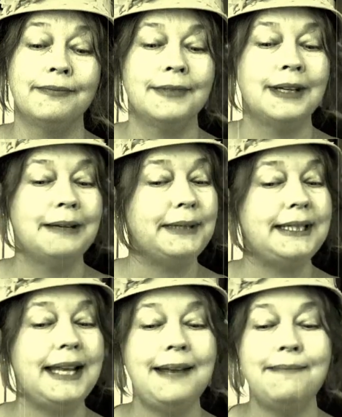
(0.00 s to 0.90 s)
But
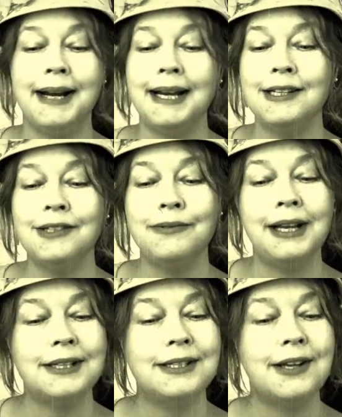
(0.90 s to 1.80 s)
they might as
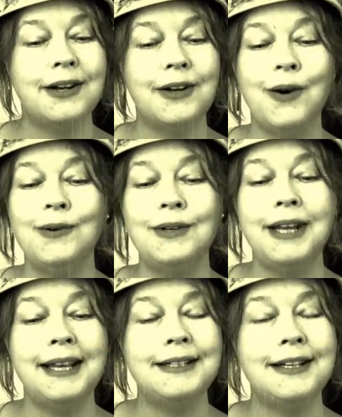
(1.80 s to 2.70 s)
well have sung old
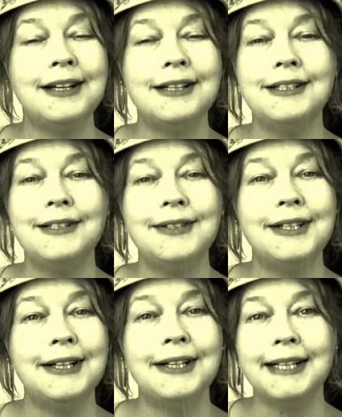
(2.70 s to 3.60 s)
Dan Tucker to a
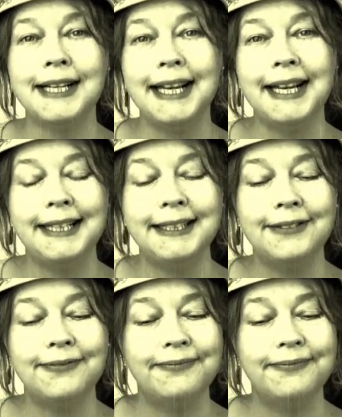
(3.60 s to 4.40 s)
hurricane.